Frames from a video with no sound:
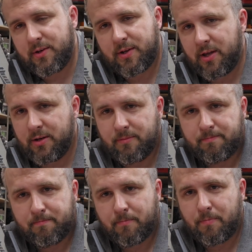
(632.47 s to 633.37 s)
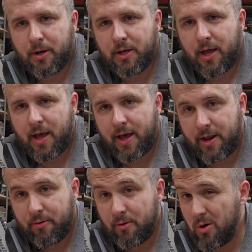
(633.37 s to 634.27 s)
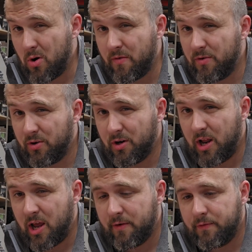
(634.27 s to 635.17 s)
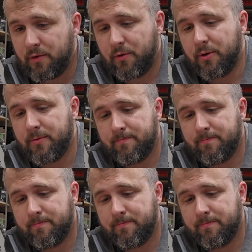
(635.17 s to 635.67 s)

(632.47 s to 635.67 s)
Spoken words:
tighten, but I don't know how often you're gonna have to do it.